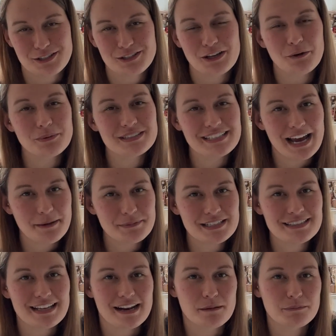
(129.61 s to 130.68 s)
So it was time to
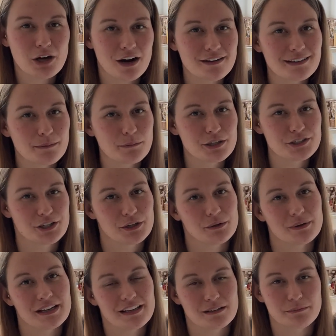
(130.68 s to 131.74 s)
set up cart number two
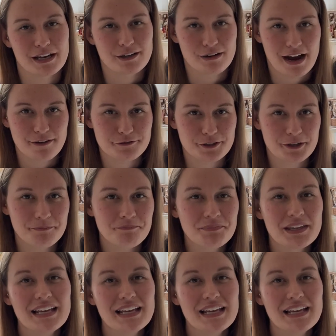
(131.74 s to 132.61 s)
in my craft room.